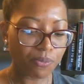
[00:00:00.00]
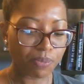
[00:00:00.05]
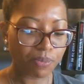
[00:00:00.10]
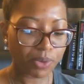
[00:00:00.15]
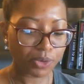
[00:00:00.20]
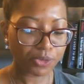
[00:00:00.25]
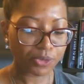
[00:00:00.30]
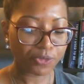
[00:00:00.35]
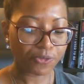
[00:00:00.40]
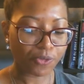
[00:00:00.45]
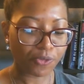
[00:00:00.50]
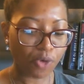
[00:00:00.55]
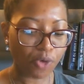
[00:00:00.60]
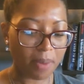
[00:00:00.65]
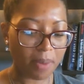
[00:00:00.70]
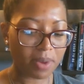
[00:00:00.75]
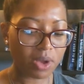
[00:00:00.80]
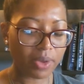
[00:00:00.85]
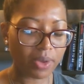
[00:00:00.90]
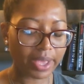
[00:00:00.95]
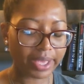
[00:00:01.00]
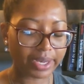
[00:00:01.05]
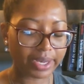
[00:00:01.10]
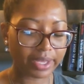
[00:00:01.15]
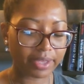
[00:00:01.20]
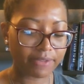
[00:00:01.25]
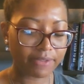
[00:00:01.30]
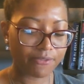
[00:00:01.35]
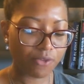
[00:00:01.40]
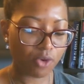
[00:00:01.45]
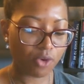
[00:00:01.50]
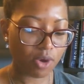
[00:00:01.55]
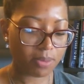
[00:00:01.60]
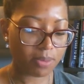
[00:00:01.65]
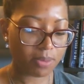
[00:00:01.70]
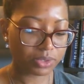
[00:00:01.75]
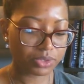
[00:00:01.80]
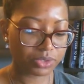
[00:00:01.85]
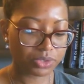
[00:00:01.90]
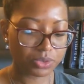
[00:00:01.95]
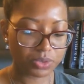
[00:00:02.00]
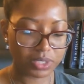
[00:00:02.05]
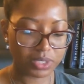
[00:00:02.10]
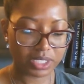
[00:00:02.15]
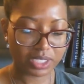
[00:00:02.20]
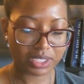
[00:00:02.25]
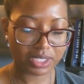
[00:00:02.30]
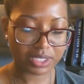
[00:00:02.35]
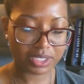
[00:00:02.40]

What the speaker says: both formal and informal duties.